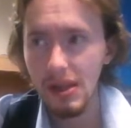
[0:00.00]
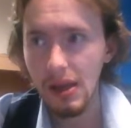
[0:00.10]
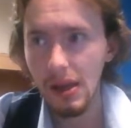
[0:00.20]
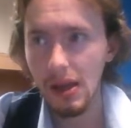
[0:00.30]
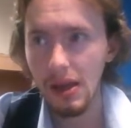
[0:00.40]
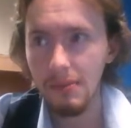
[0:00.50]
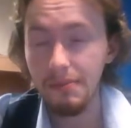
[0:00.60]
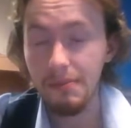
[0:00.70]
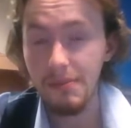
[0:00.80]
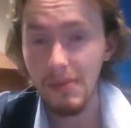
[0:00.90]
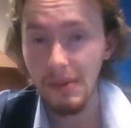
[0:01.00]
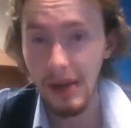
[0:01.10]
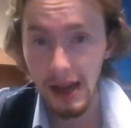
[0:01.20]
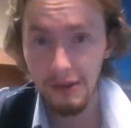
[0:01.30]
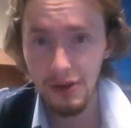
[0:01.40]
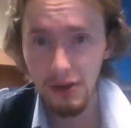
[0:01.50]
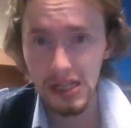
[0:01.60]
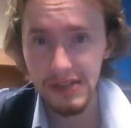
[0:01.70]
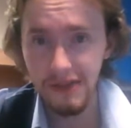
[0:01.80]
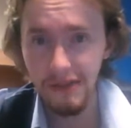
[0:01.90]
uh, a
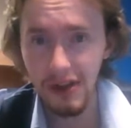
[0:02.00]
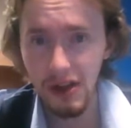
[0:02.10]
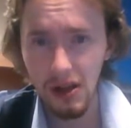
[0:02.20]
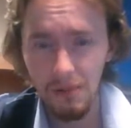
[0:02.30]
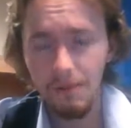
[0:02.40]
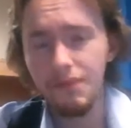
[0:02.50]
paradox of Phil.